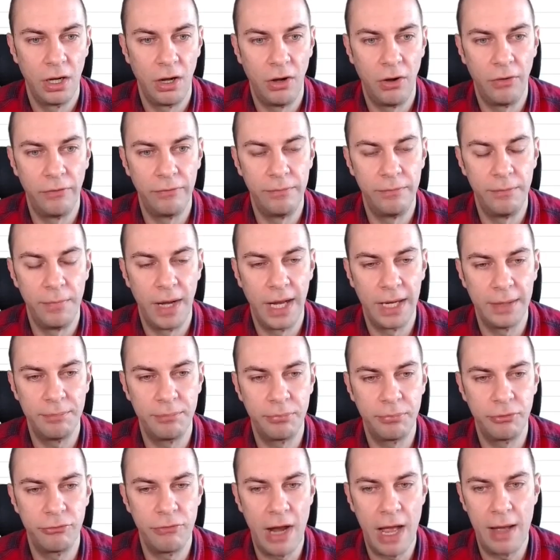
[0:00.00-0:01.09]
of my
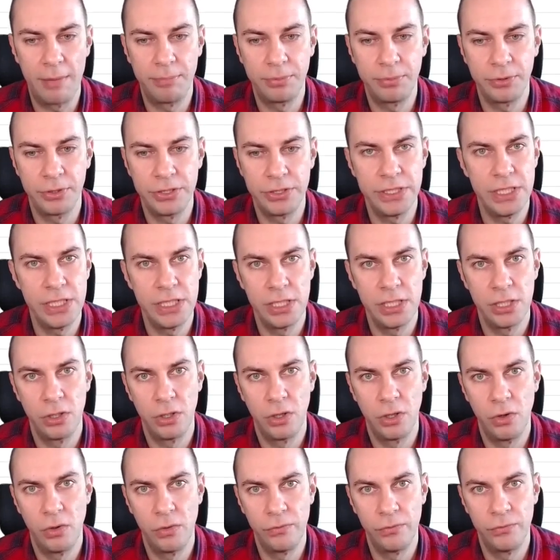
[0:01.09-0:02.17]
property
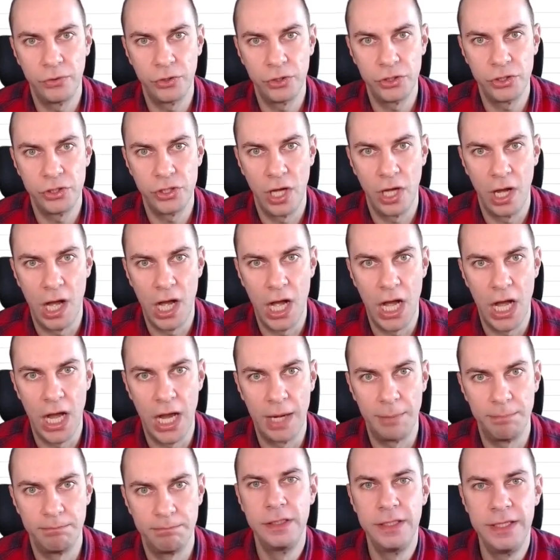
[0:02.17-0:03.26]
over
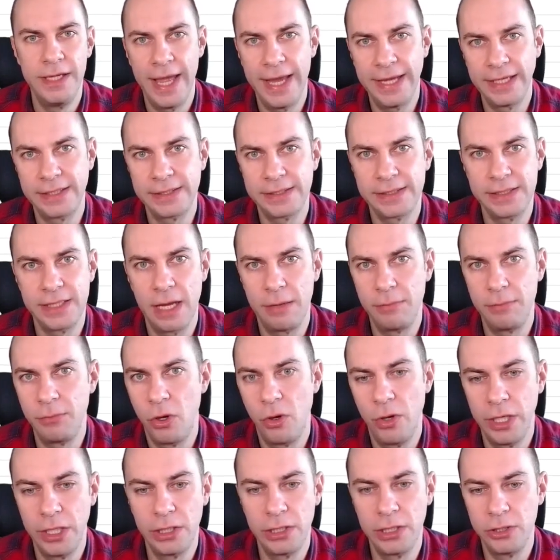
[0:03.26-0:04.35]
time. Next, I'm
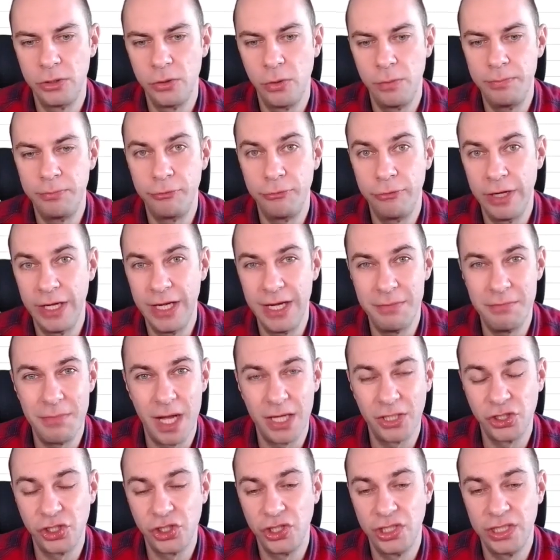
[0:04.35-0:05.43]
going to do pretty
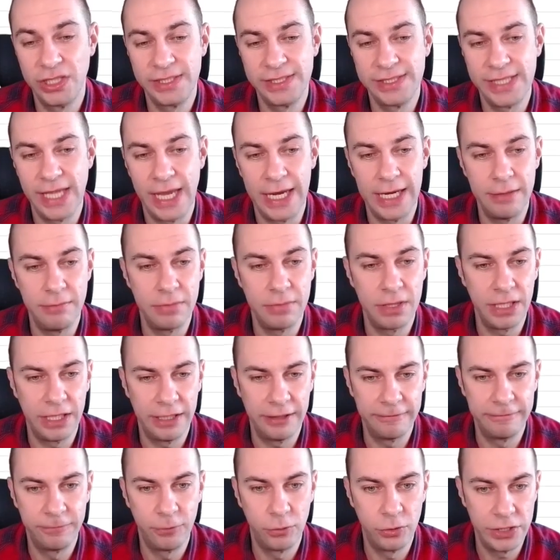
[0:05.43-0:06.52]
much the same
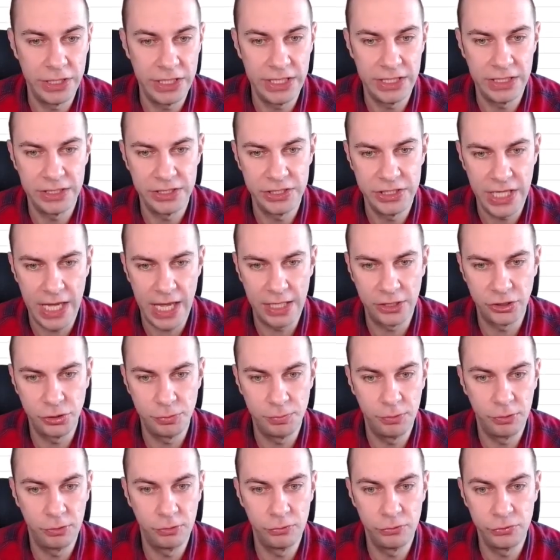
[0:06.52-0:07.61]
thing for the
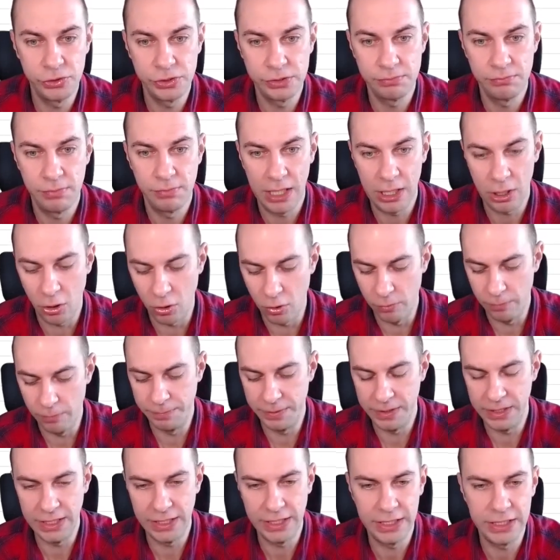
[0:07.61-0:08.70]
intangibles. My
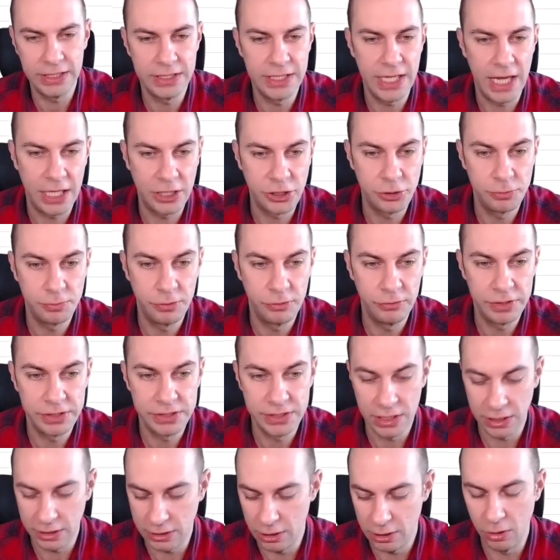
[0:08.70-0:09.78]
opening intangible is
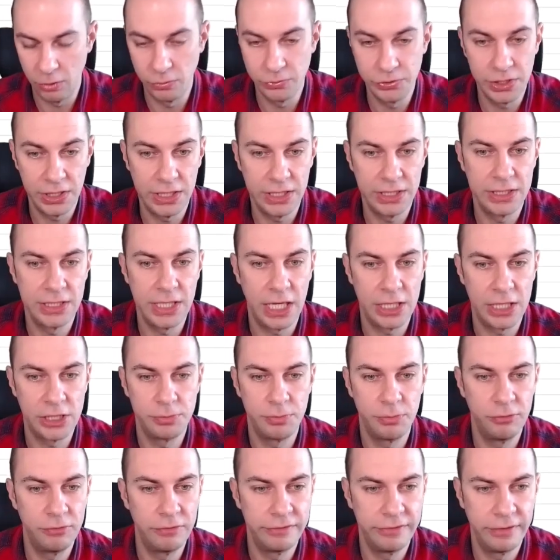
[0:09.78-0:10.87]
the closing
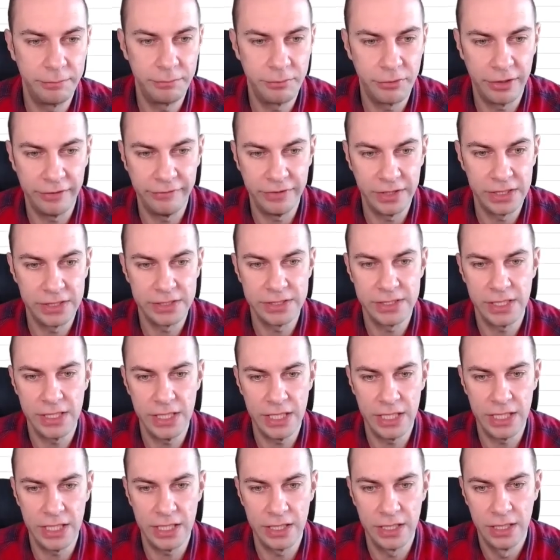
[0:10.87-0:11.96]
intangible of the previous
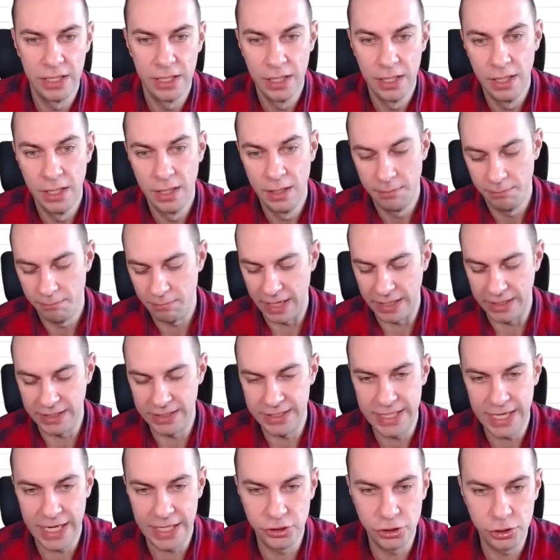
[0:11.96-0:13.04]
year. My
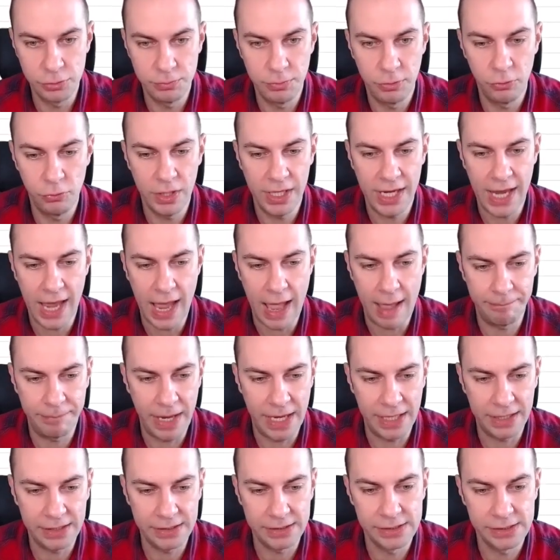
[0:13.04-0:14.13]
intangible
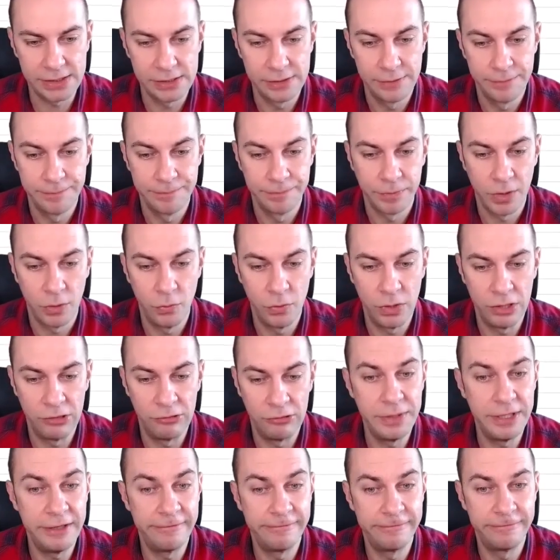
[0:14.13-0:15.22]
capex will
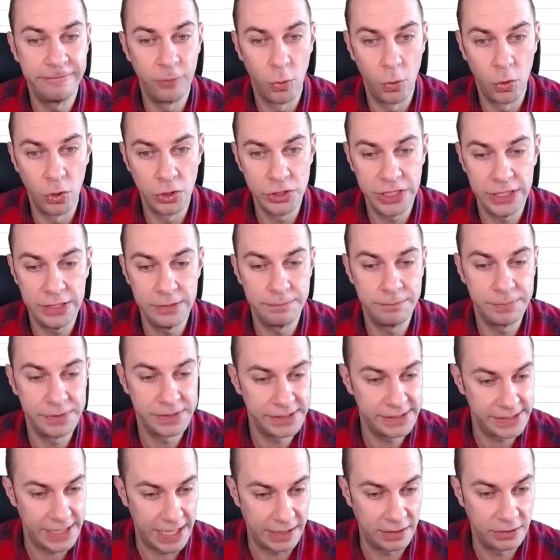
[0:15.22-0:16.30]
be
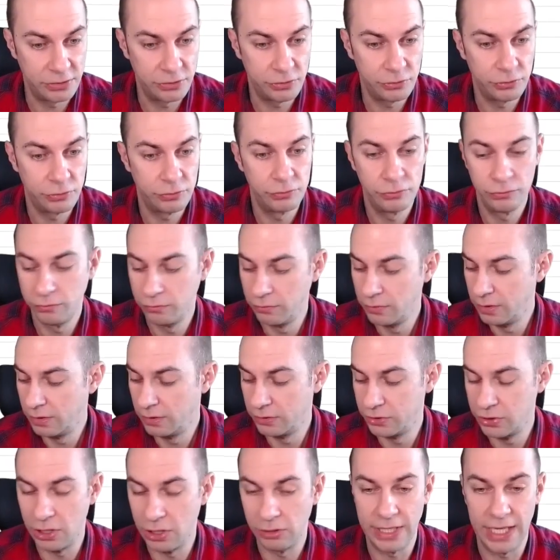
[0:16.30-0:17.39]
14%.
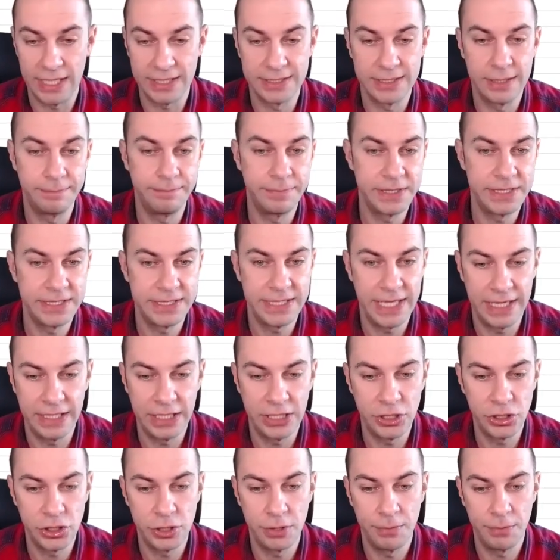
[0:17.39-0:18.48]
So that's the
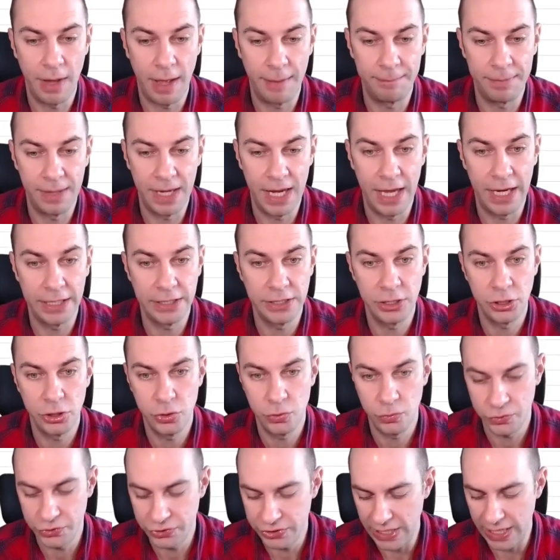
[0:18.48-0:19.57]
percentage applied
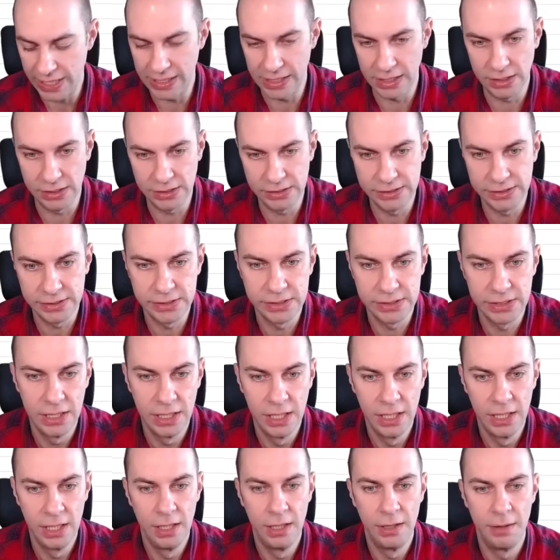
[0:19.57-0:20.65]
to sales.
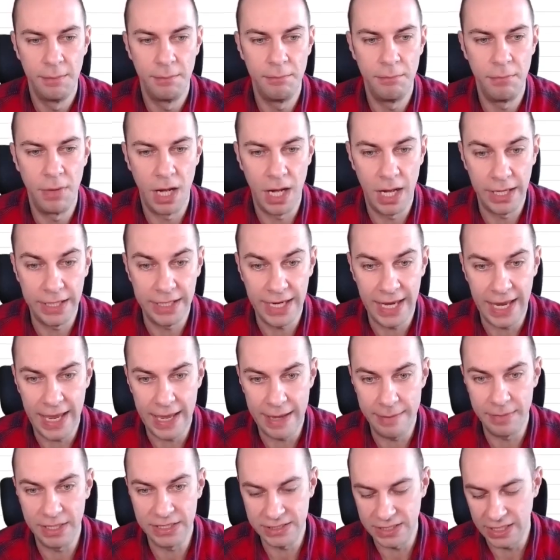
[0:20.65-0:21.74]
My
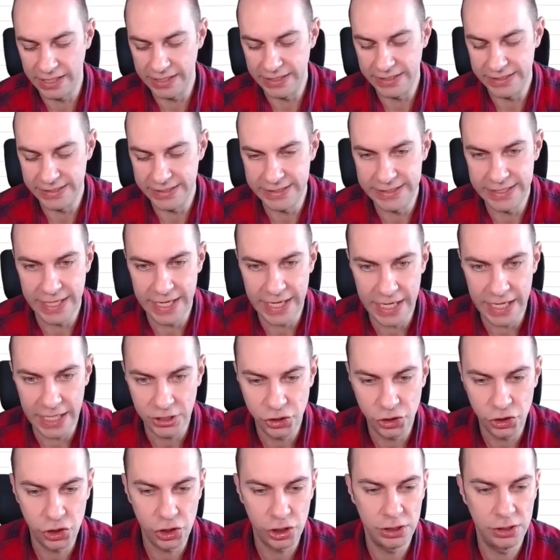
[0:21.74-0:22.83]

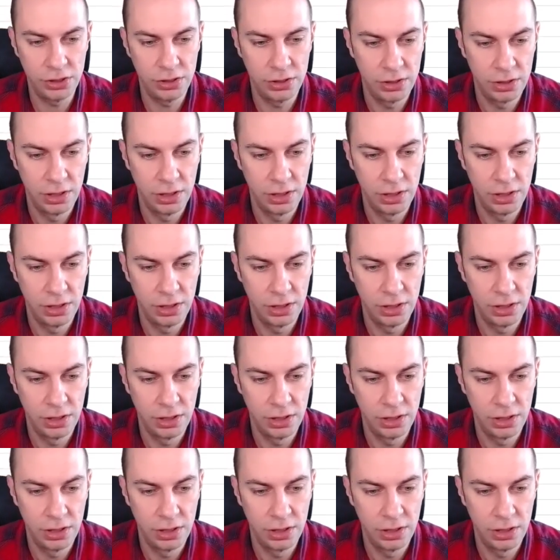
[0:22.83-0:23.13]
amortization